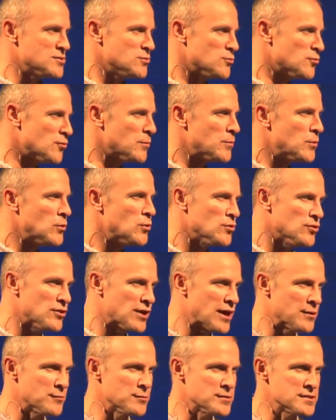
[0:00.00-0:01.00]
to a report that
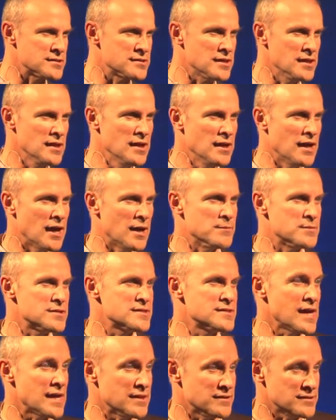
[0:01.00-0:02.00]
I was
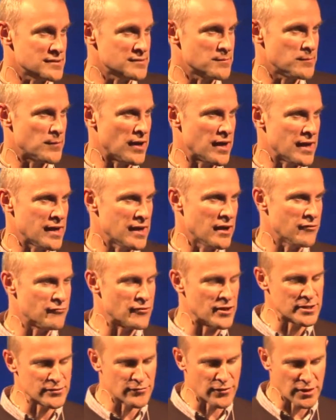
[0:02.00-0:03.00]
sent by a
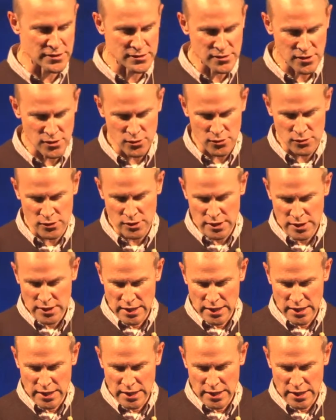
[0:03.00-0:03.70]
friend of ours who